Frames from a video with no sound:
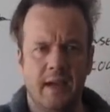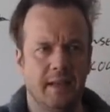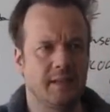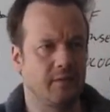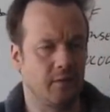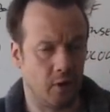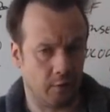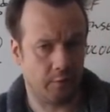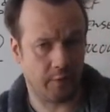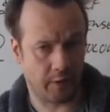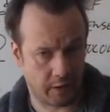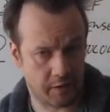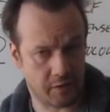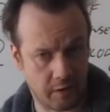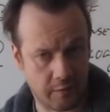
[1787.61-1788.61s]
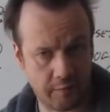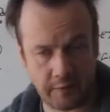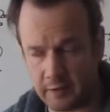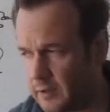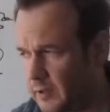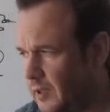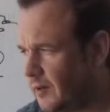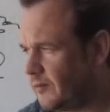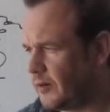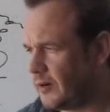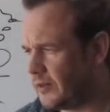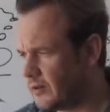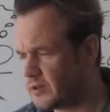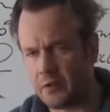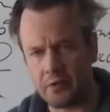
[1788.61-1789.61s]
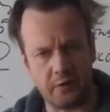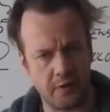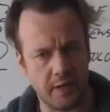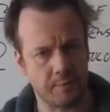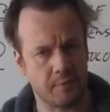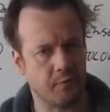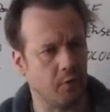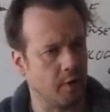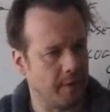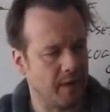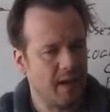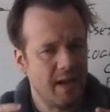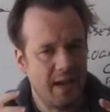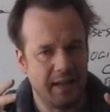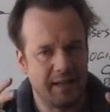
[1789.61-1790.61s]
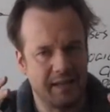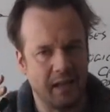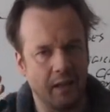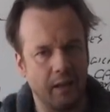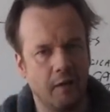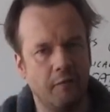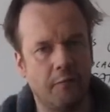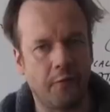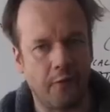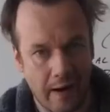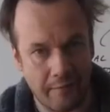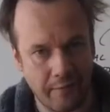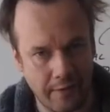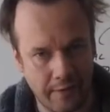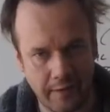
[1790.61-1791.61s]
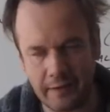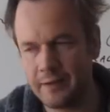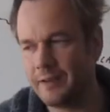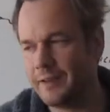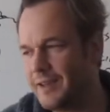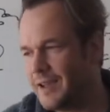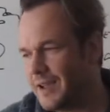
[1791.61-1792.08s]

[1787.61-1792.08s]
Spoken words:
It's called philosophical love, or there's other names for it, but it's a love for everything.